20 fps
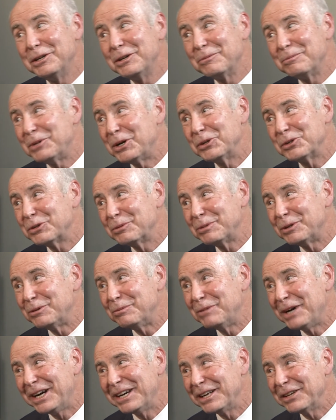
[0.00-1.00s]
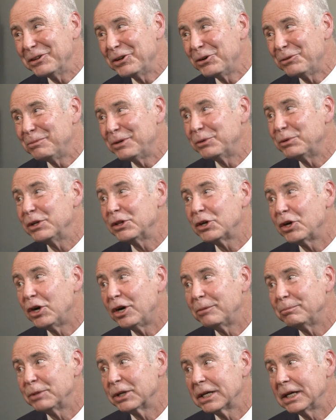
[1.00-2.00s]
multiple myeloma with
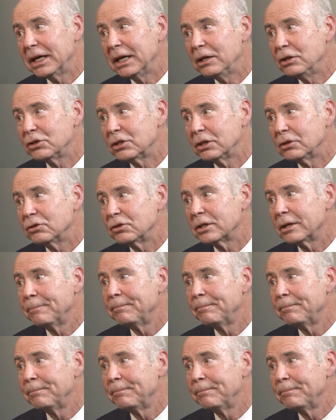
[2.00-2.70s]
complications.